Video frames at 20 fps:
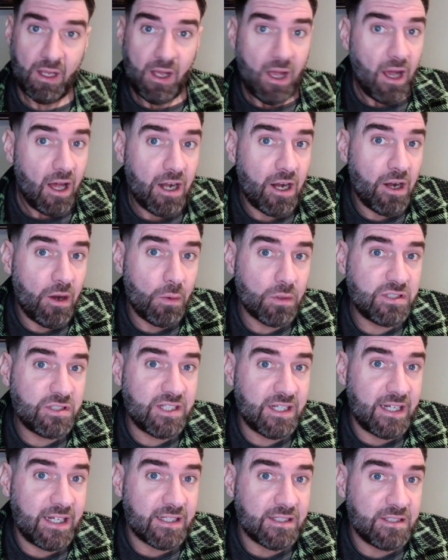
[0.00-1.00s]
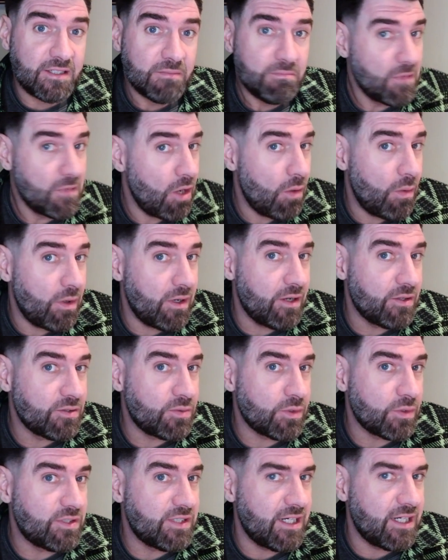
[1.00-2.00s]
I don't know what's in it. No one knows
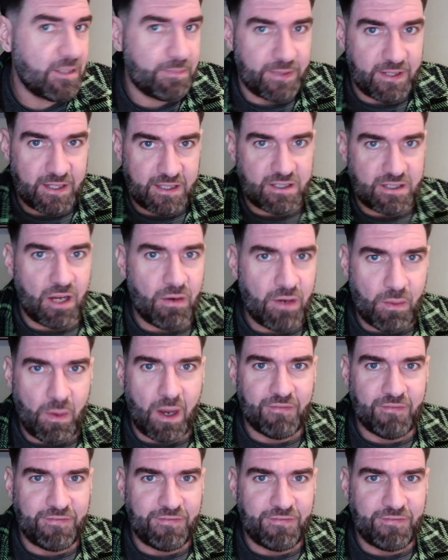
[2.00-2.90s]
what's in it, but there's only one